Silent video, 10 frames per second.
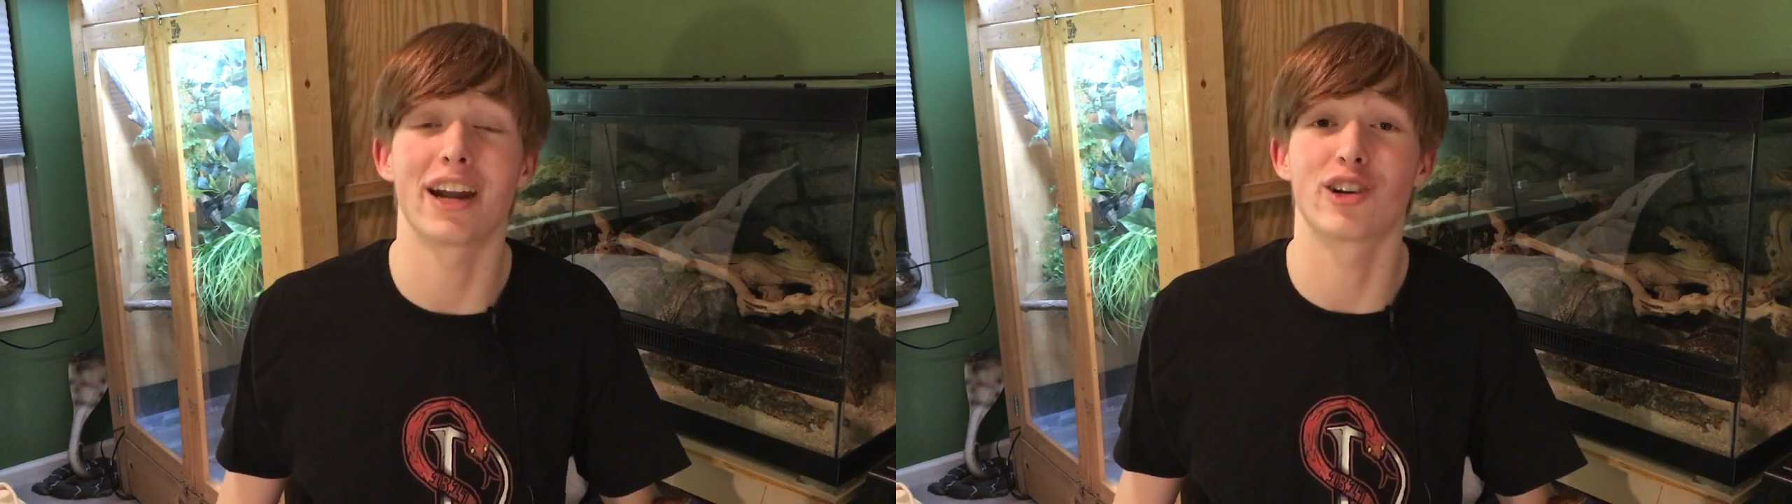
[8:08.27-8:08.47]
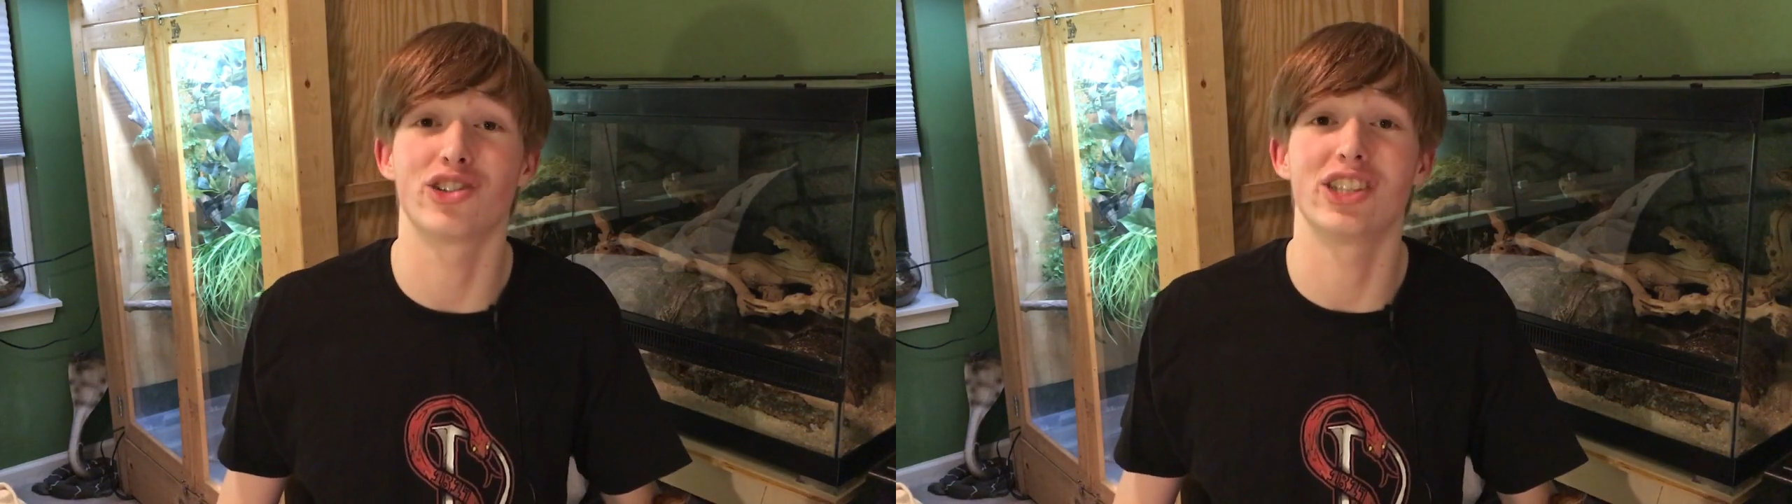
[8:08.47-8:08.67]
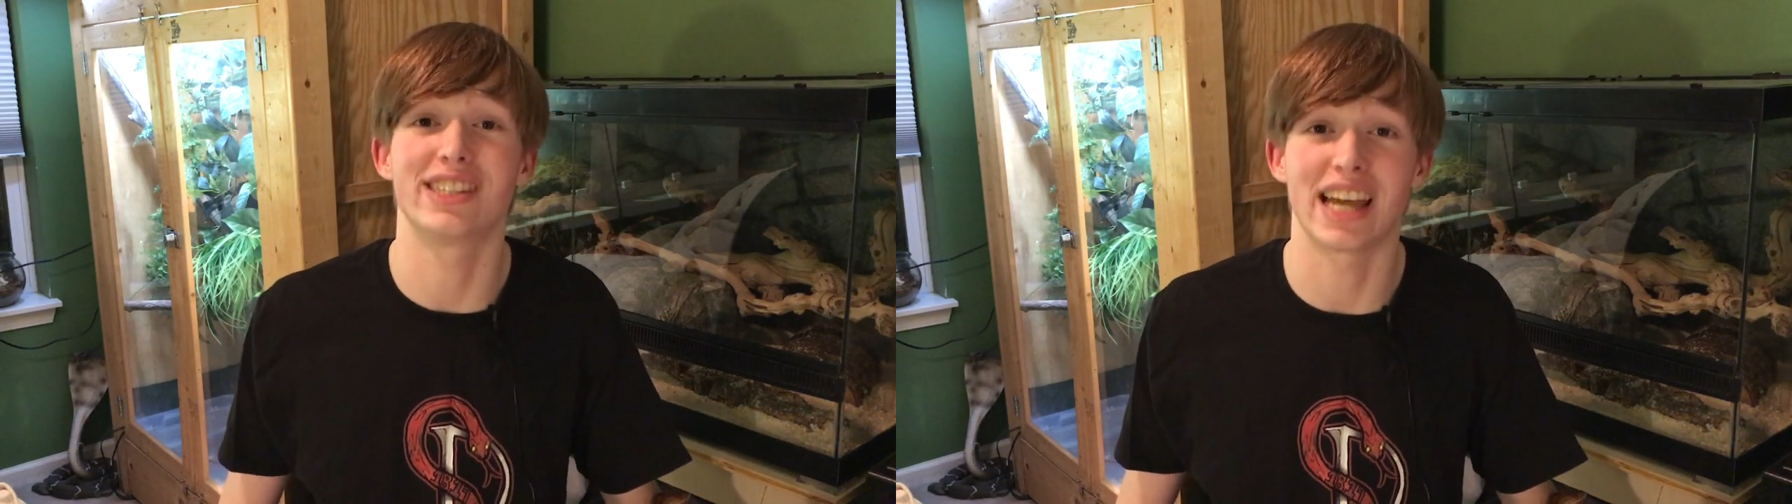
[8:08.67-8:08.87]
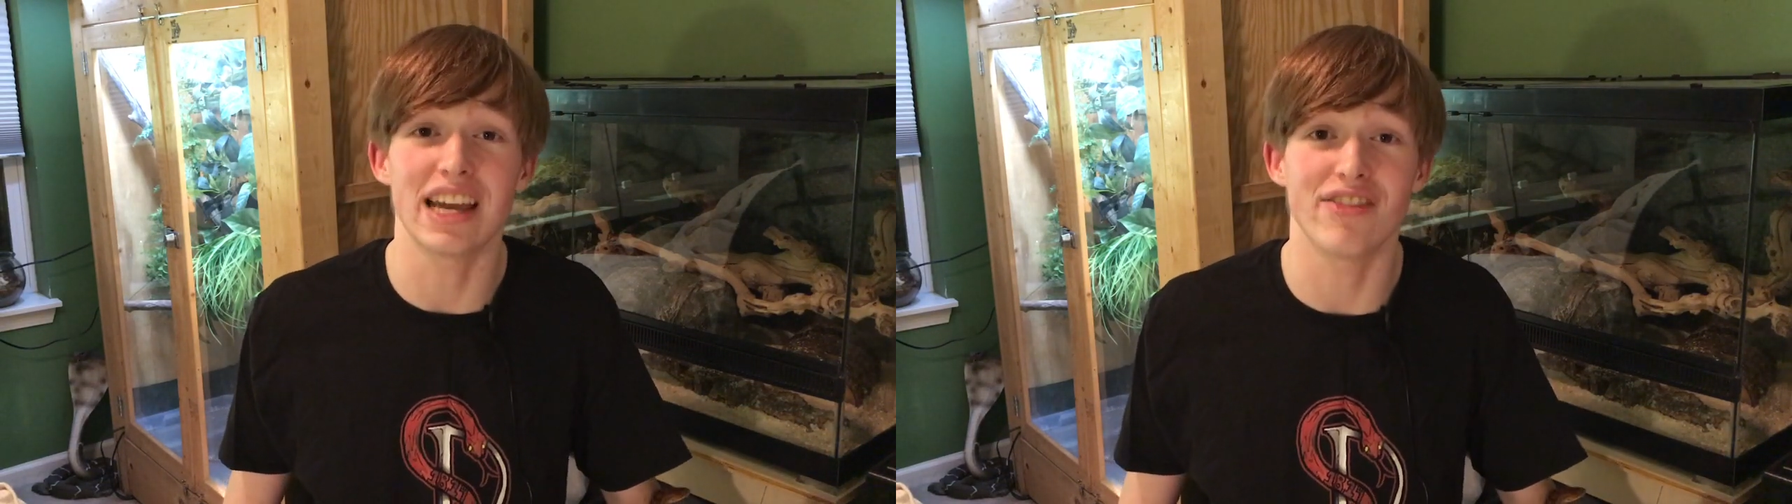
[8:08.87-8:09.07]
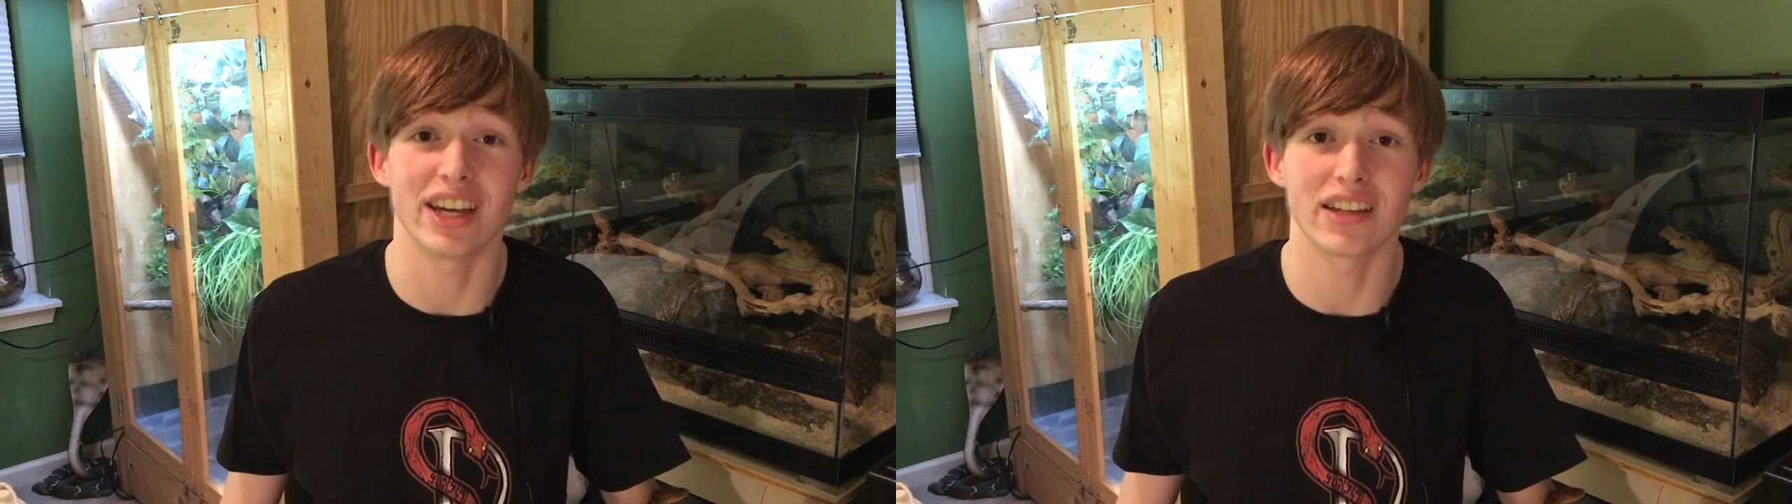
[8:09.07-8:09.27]
energy
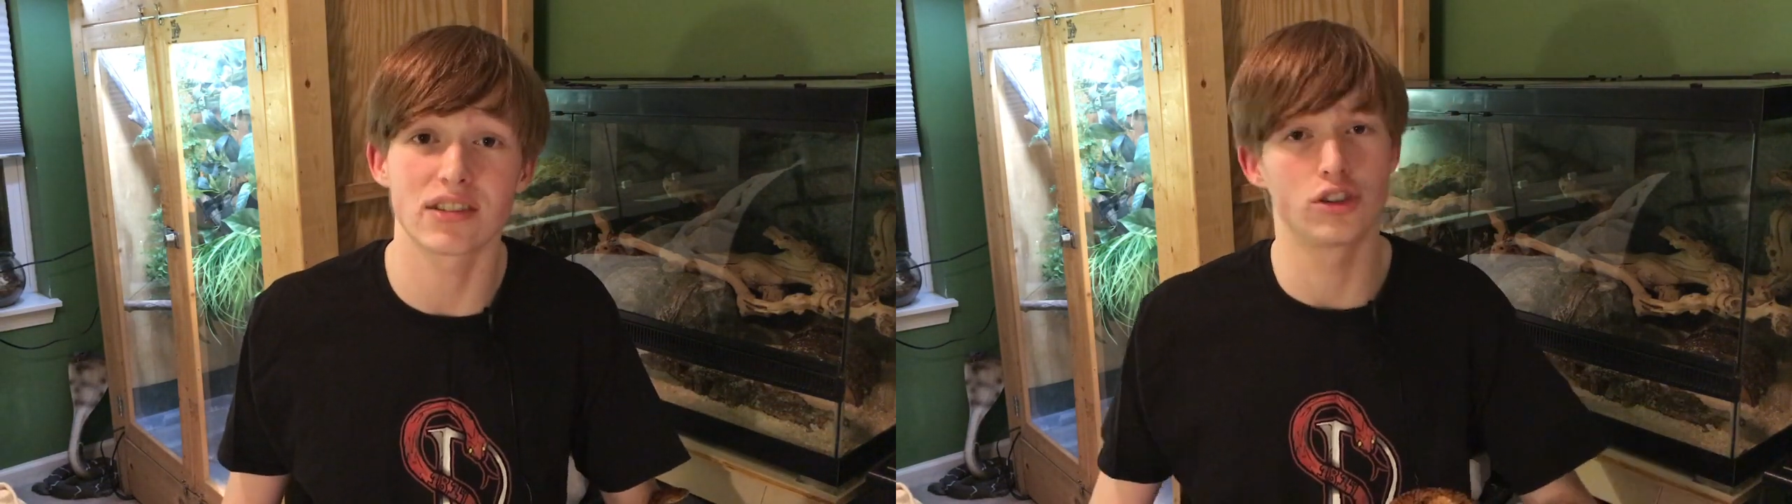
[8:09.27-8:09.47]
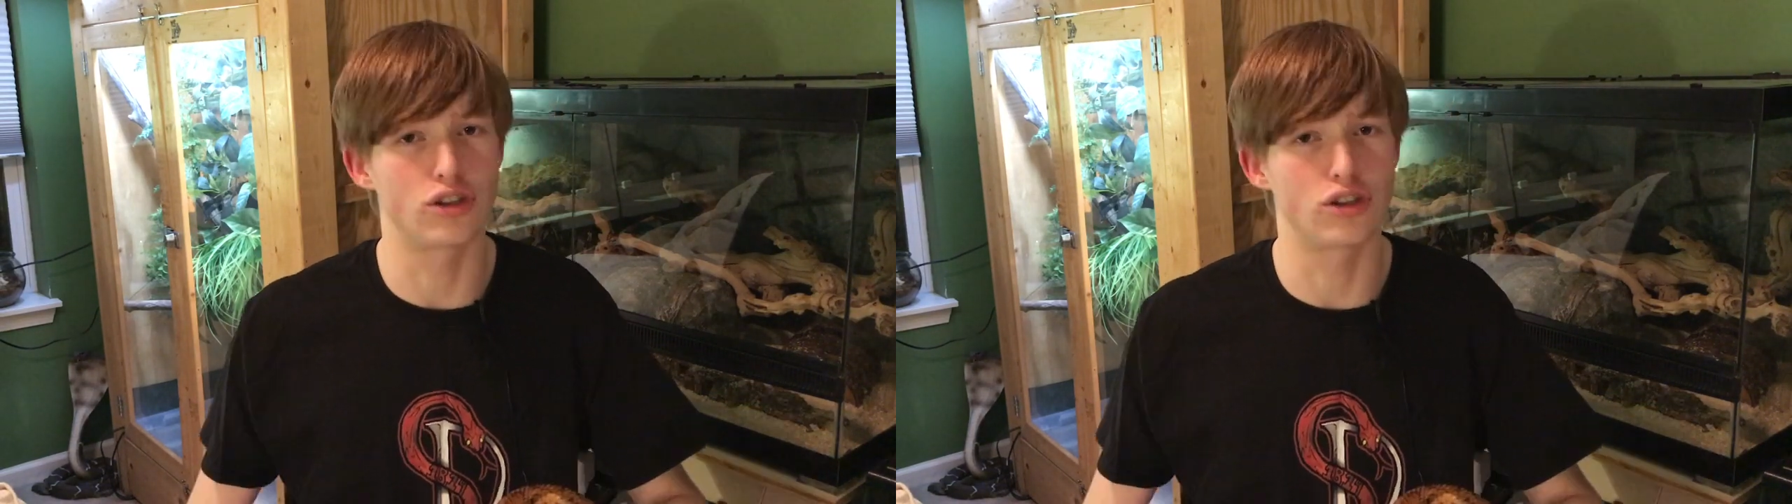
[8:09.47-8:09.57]
savings.